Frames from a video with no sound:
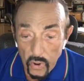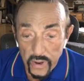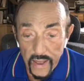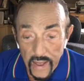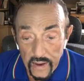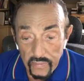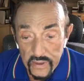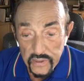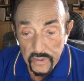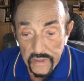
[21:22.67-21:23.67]
work ahead of
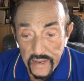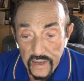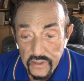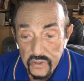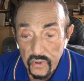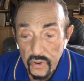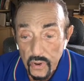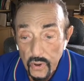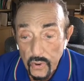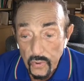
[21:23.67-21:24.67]
us will lead us to a
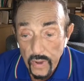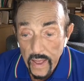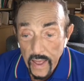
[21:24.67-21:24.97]
new